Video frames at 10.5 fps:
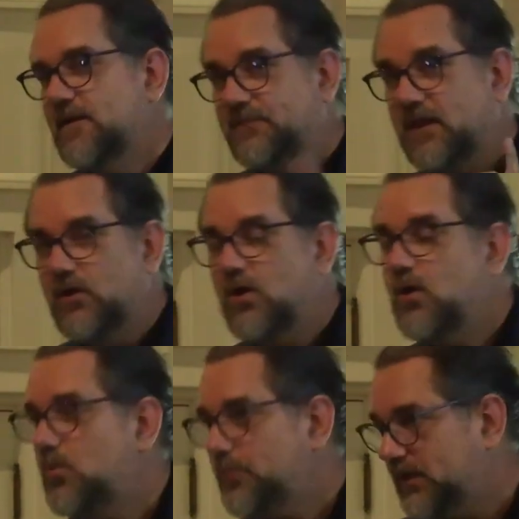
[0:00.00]
Now, the
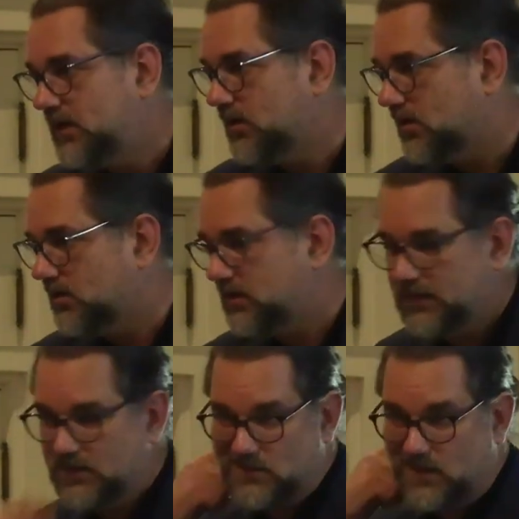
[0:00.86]
hope here
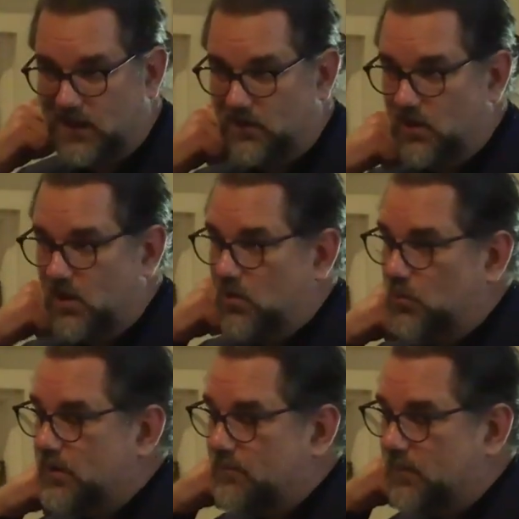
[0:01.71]
is that
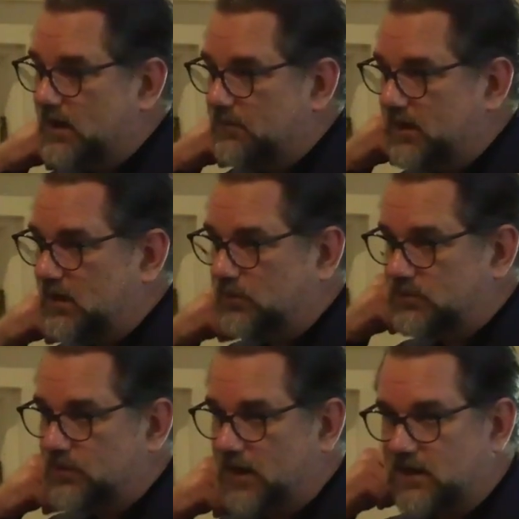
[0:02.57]
we might be able
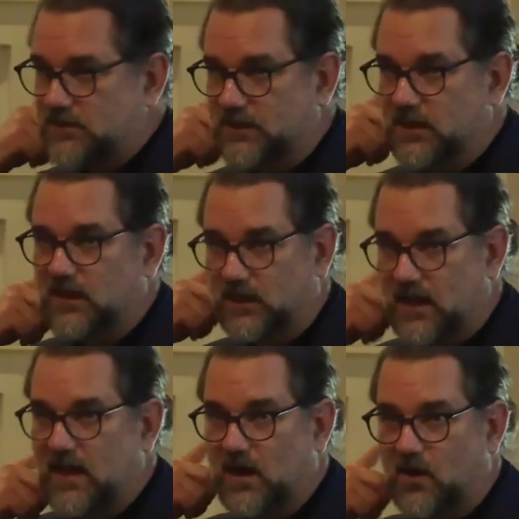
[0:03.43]
to actually
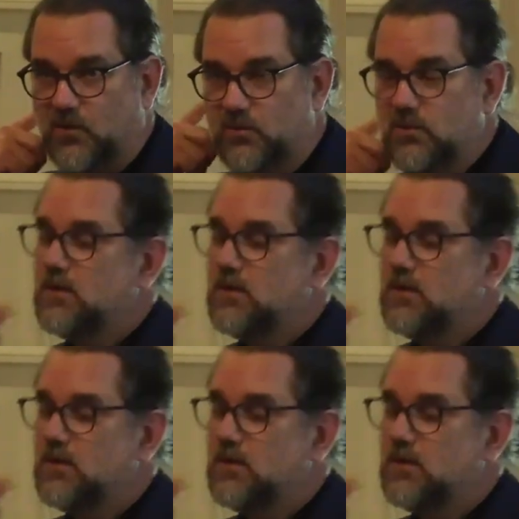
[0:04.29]
allow,